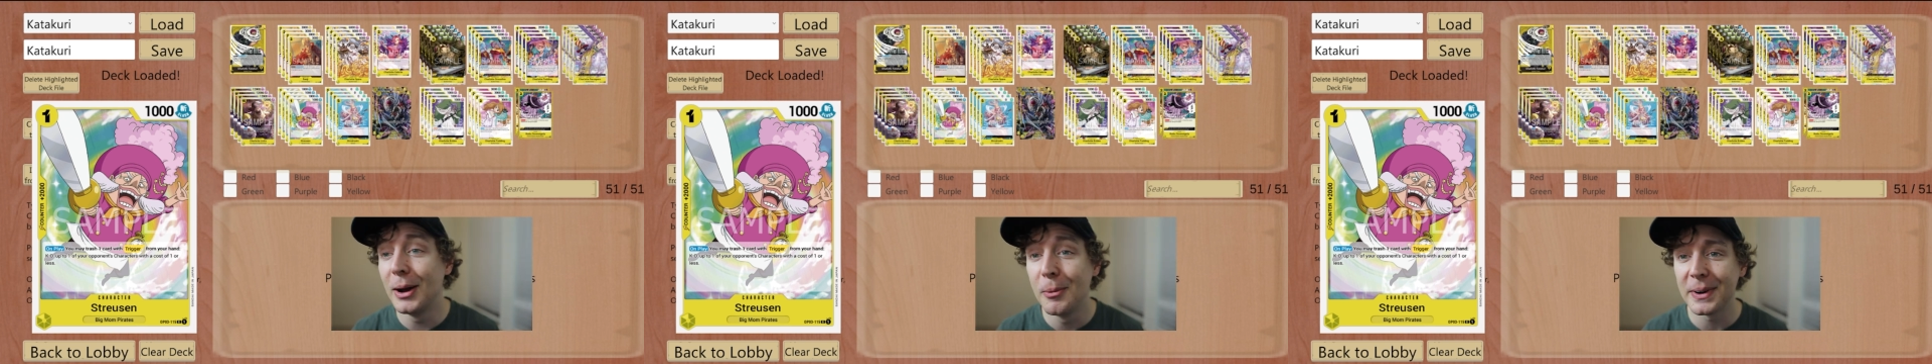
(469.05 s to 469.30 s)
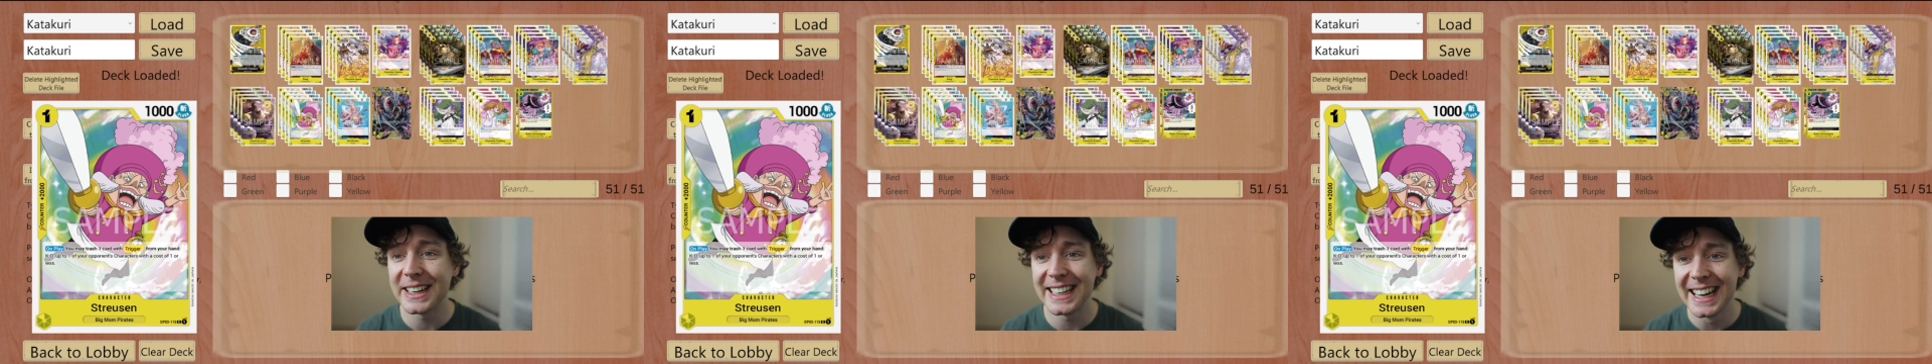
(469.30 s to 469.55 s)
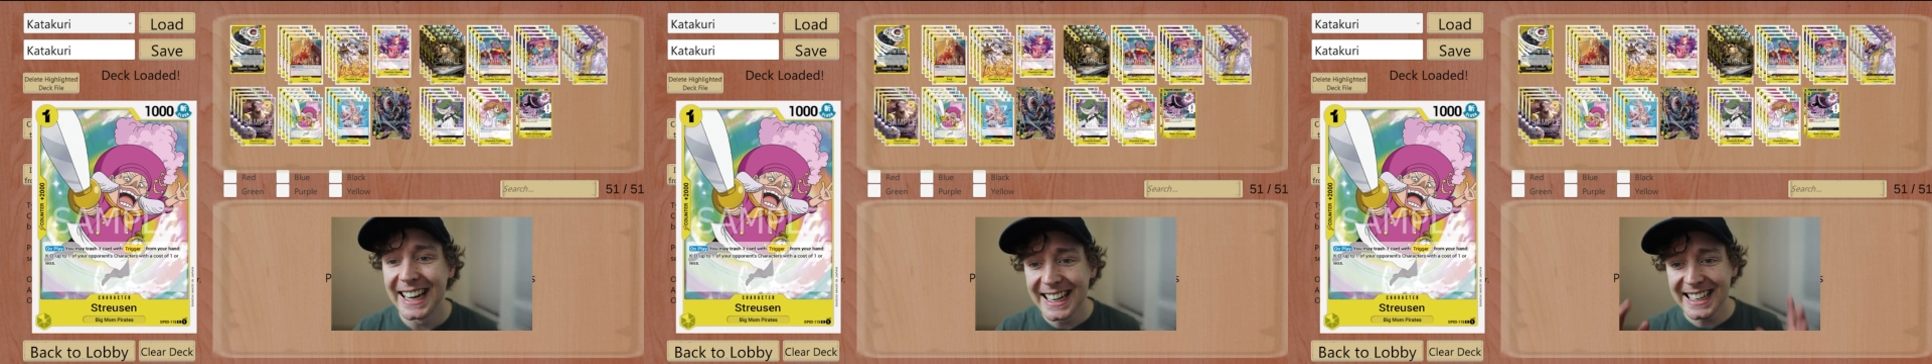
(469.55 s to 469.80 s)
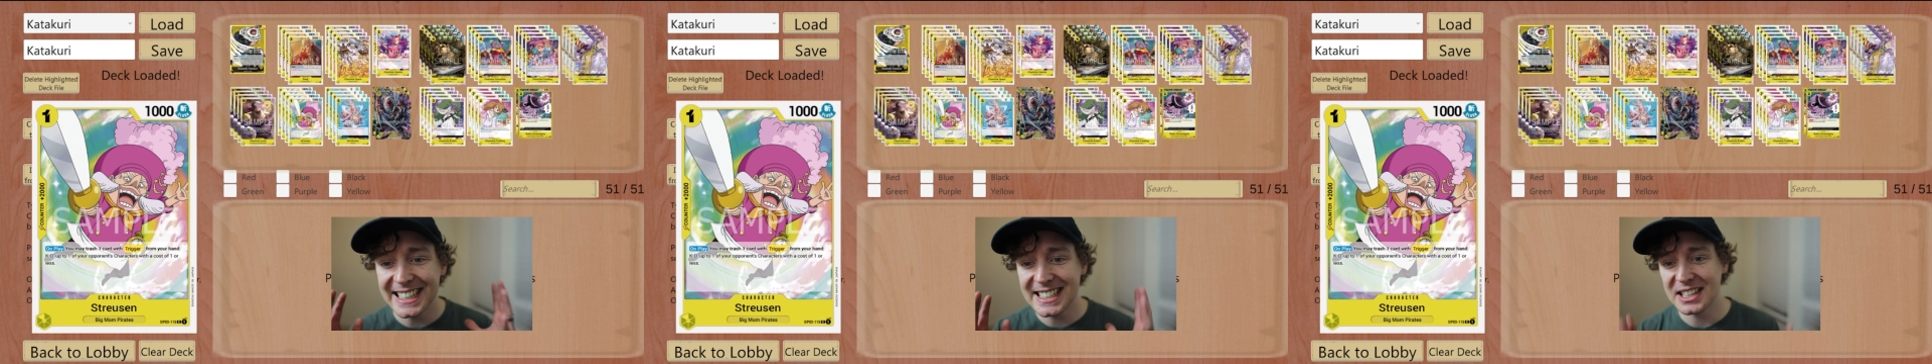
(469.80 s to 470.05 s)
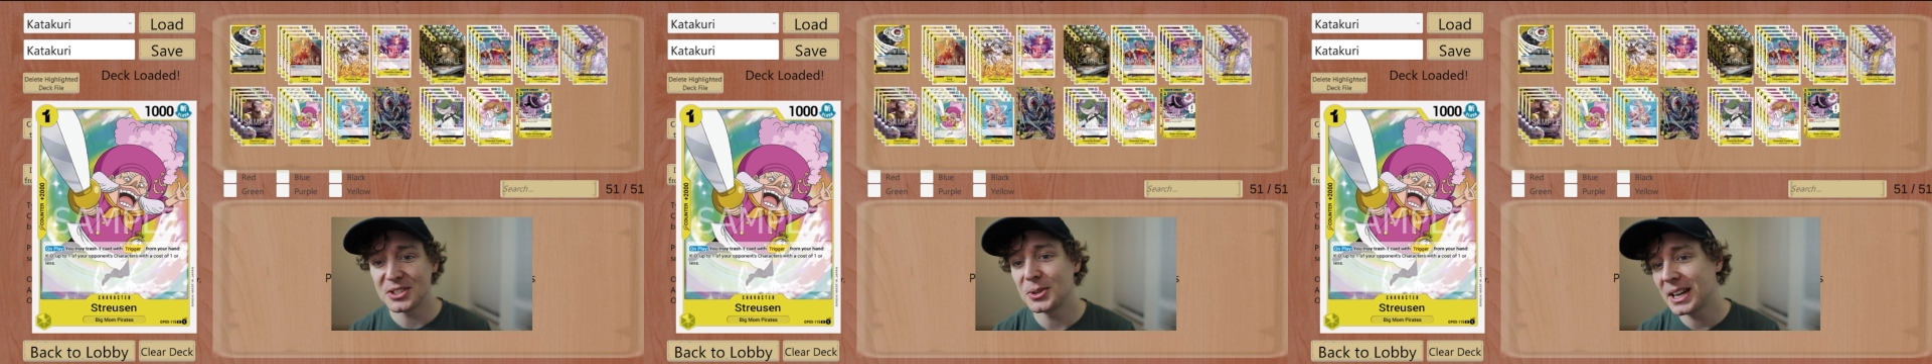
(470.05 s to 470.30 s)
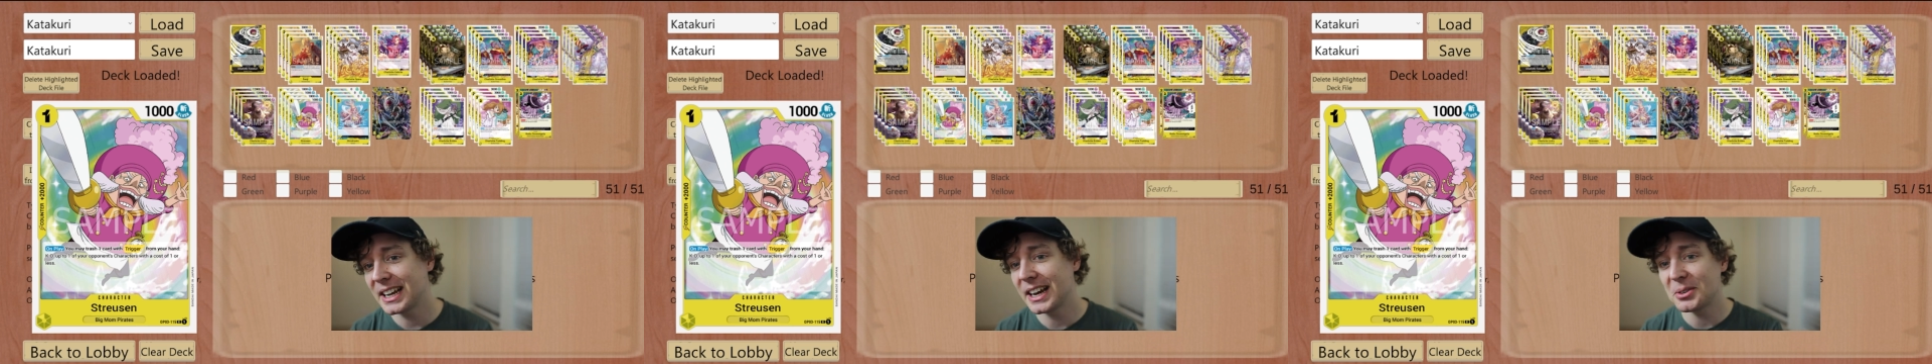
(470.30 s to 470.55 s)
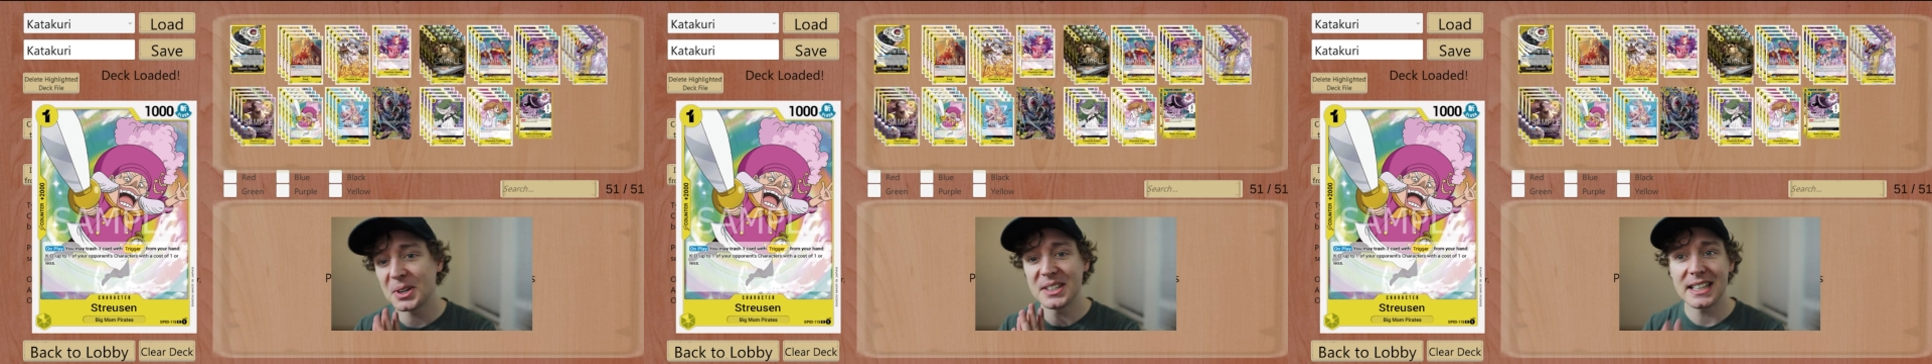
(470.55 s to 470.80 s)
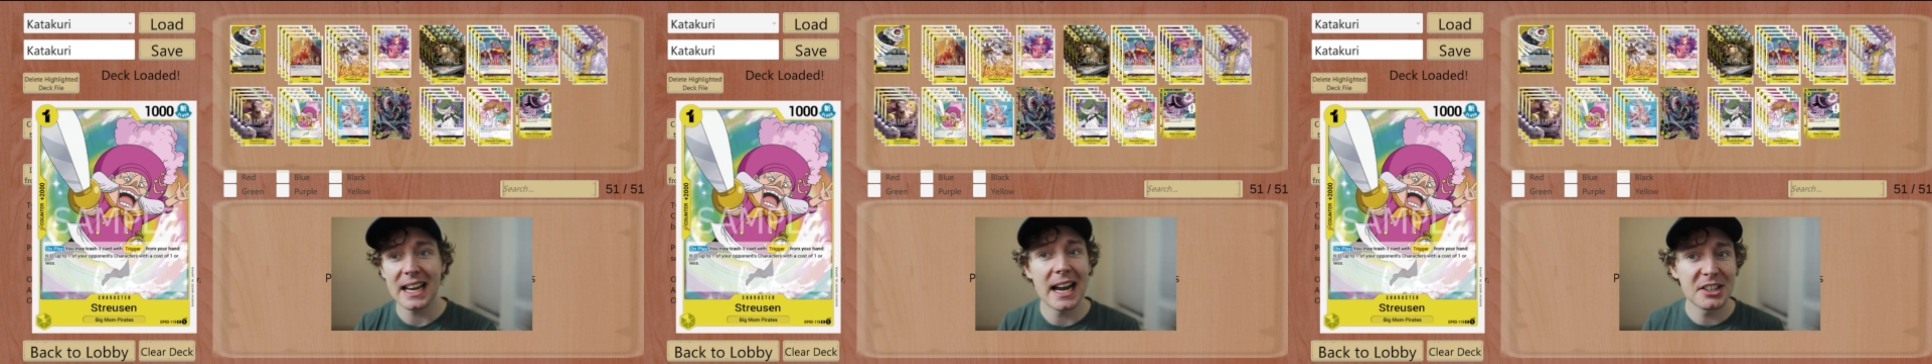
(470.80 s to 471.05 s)
But he's a 2k counter.
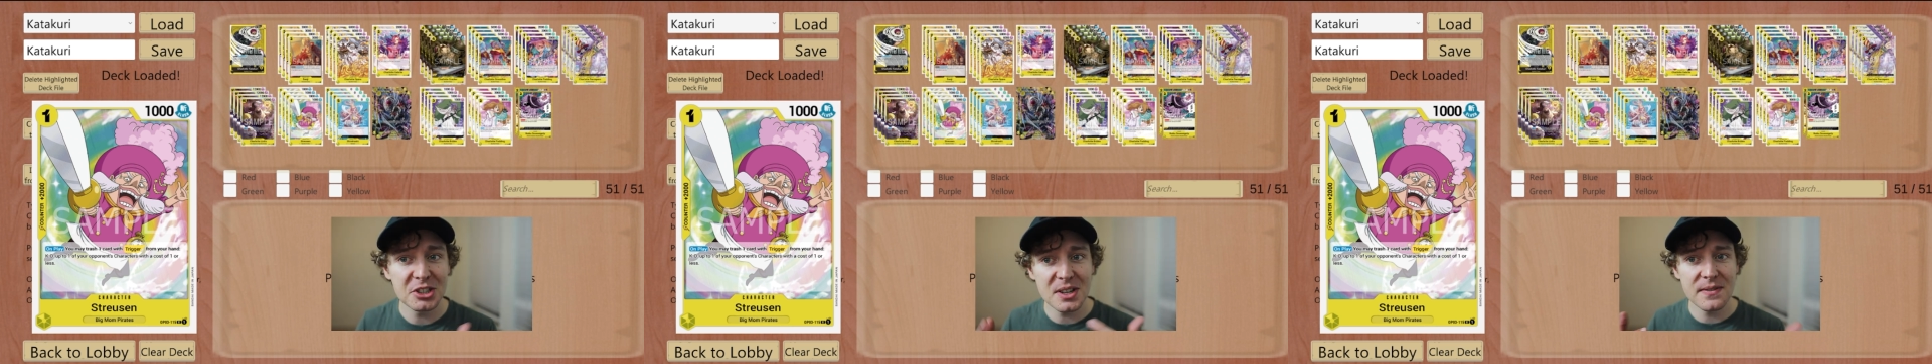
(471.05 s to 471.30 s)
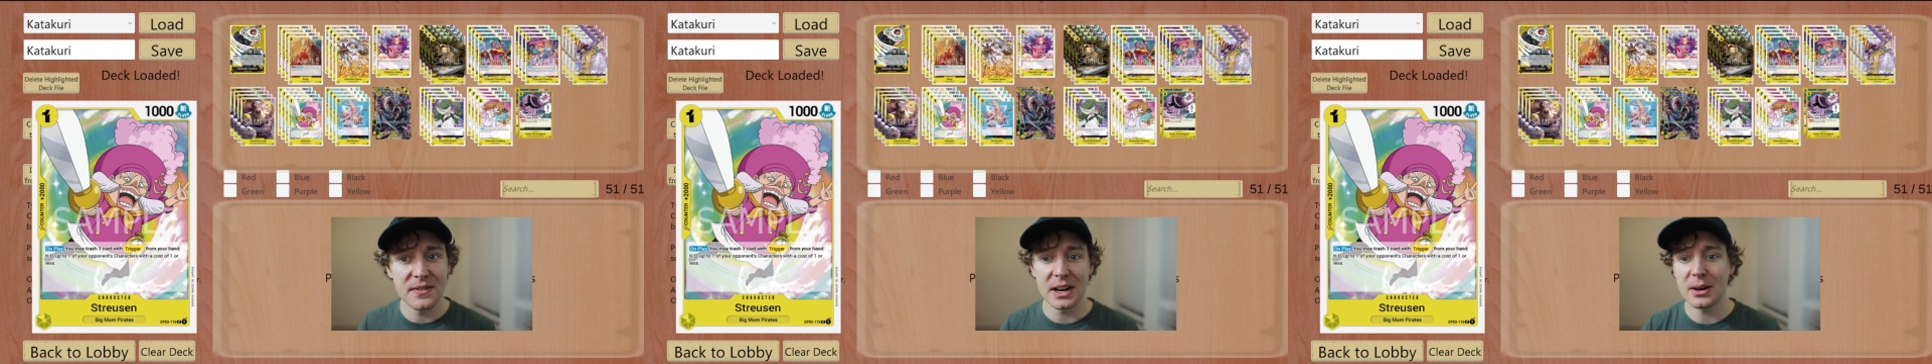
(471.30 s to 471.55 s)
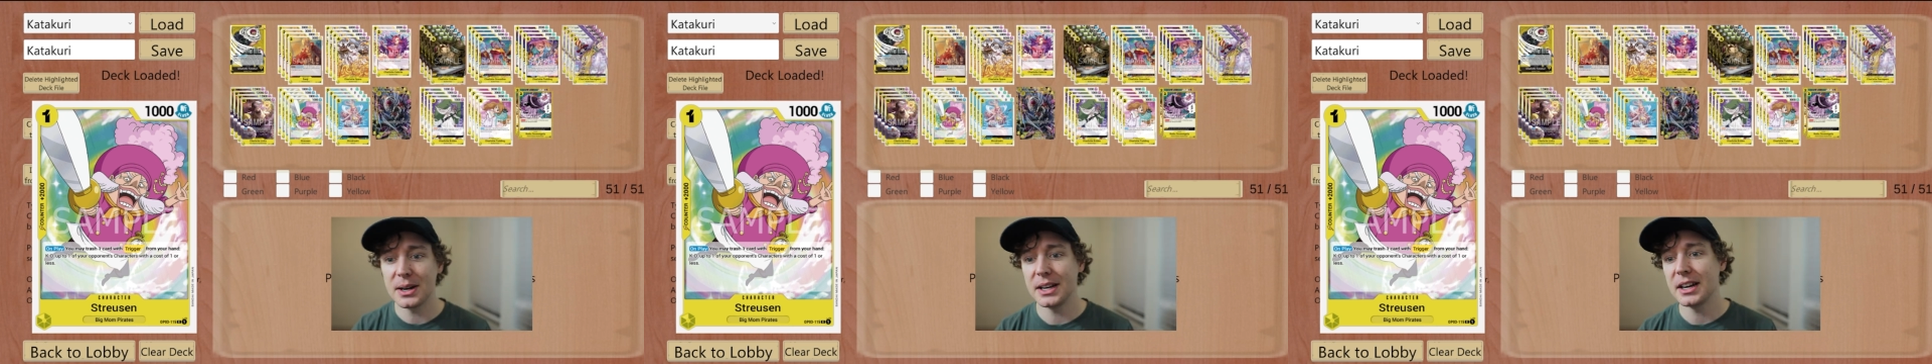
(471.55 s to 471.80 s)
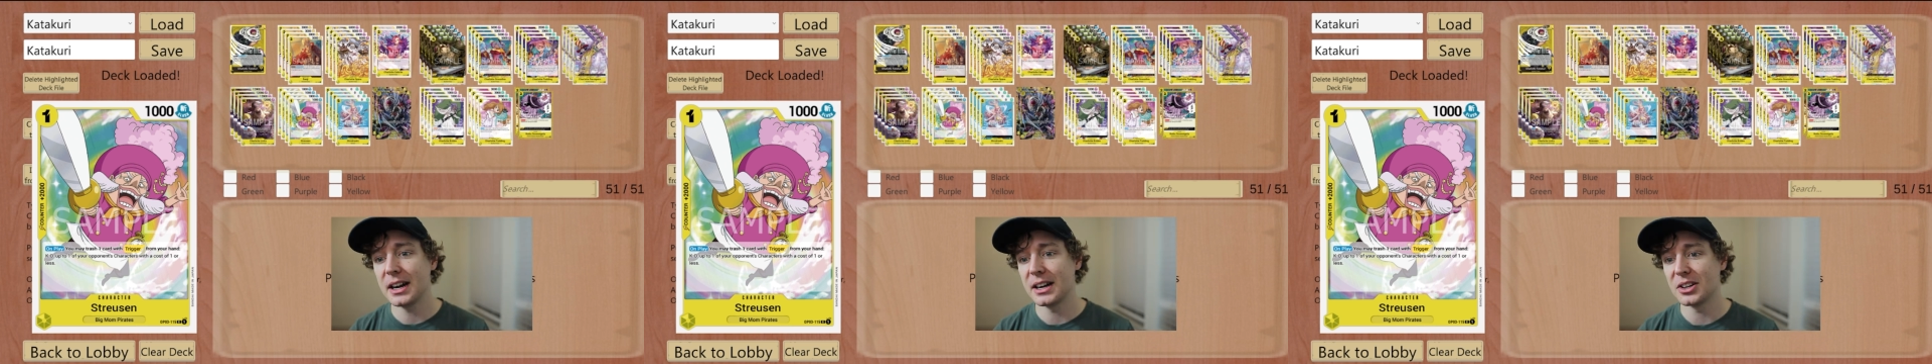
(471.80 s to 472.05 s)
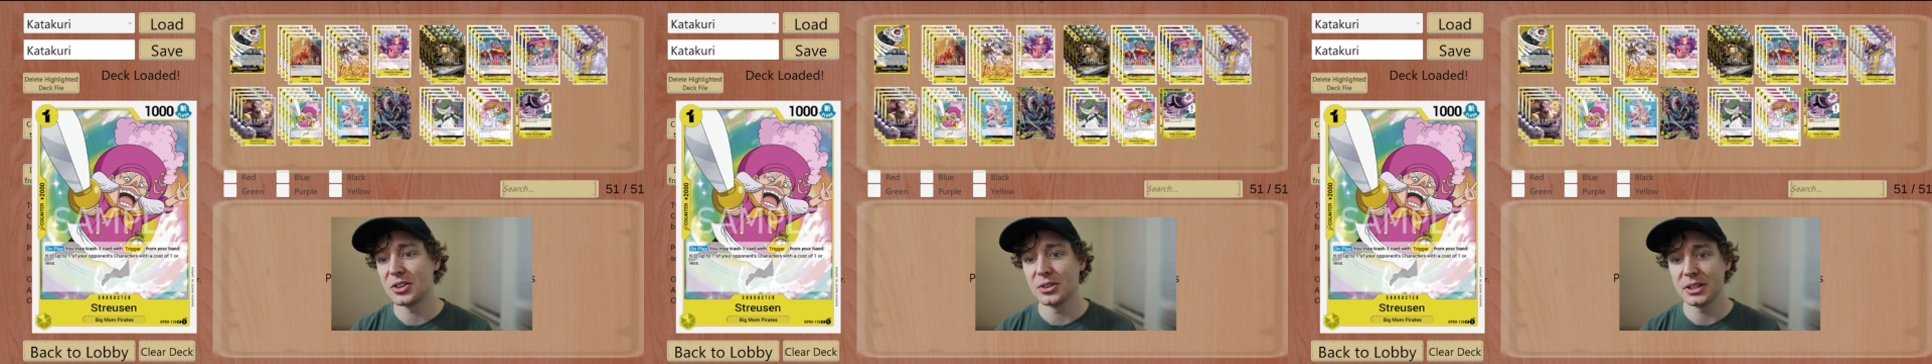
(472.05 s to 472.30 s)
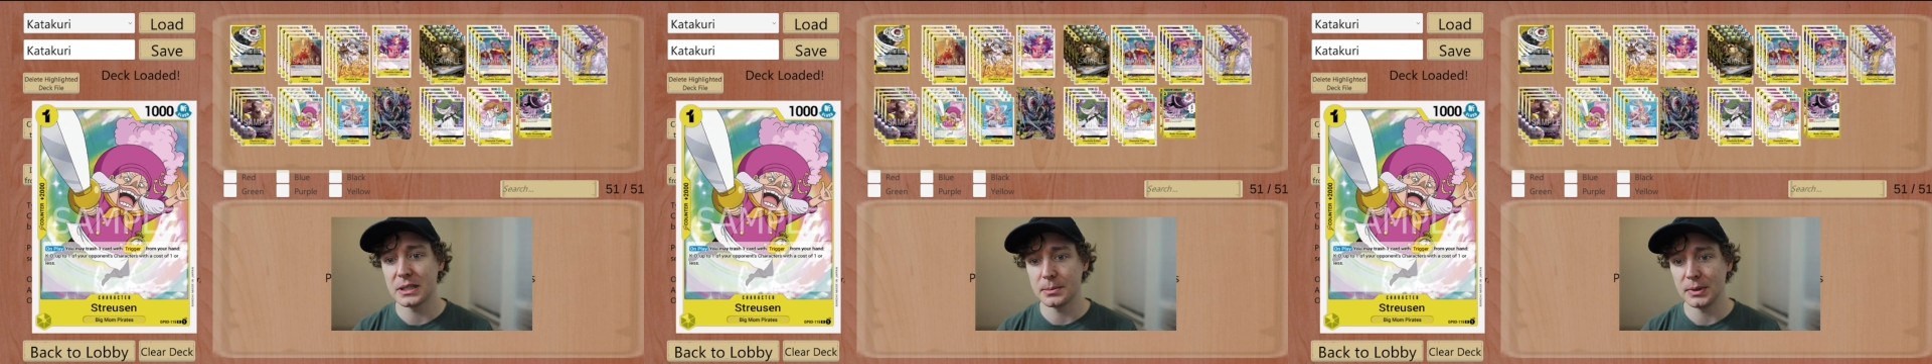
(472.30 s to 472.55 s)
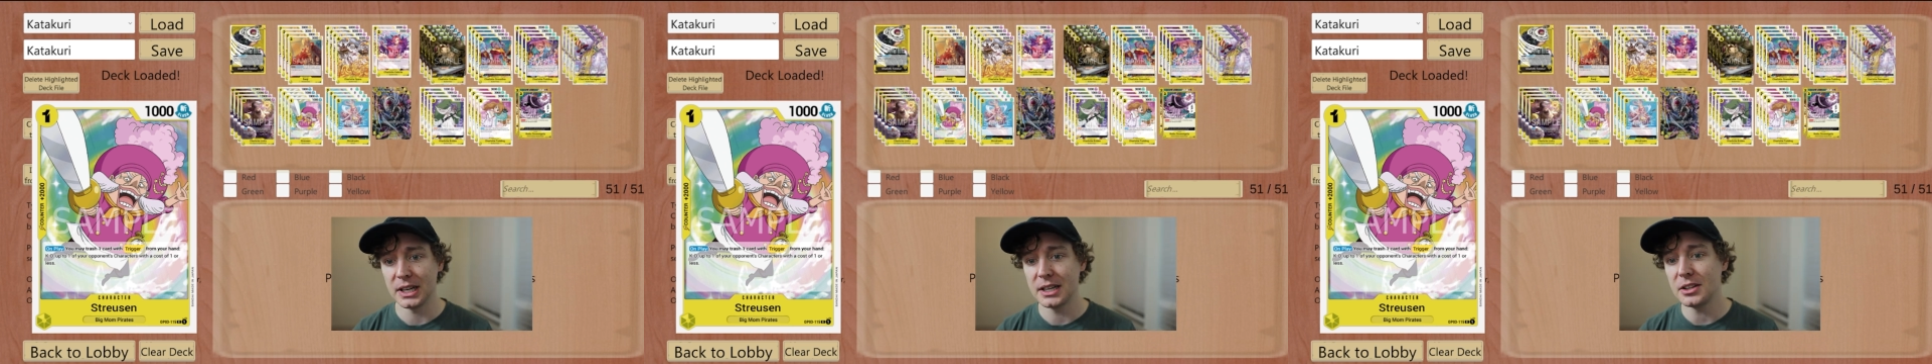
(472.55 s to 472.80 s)
He's actually very good to play.